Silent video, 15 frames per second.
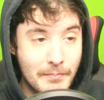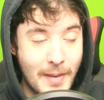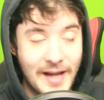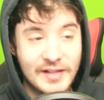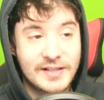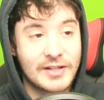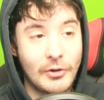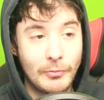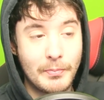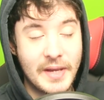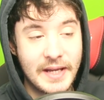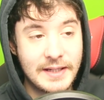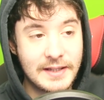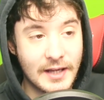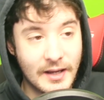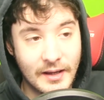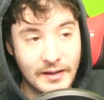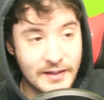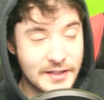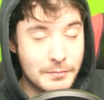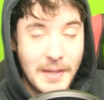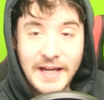and Matt has told me
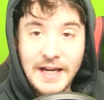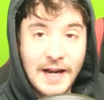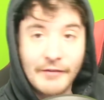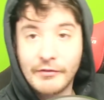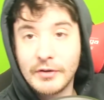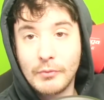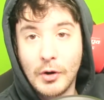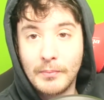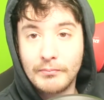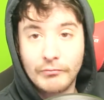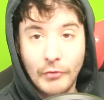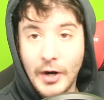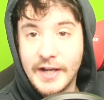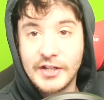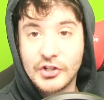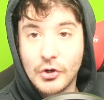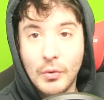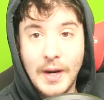that he's making everyone rage